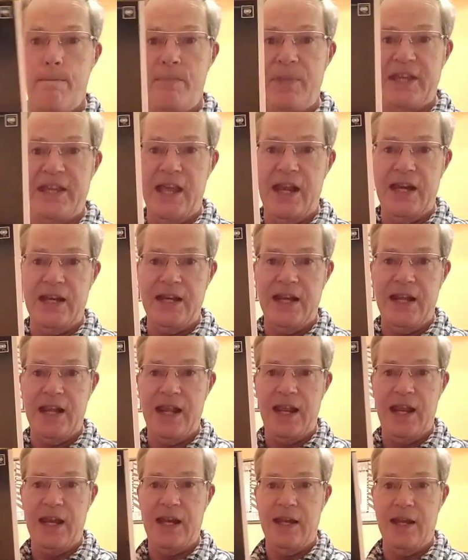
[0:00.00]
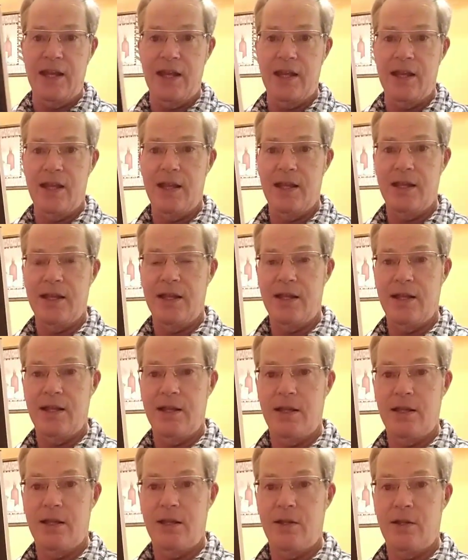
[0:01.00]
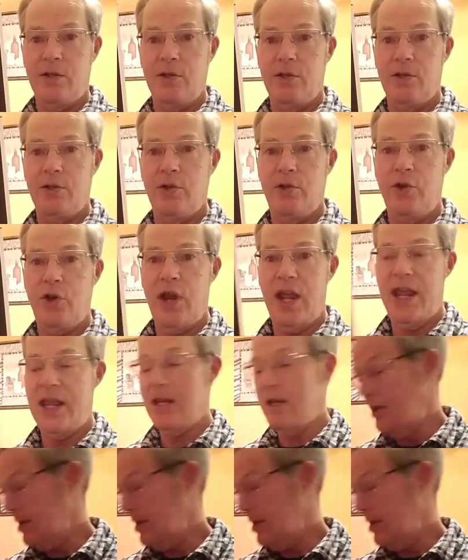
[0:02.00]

beginning to end. Great.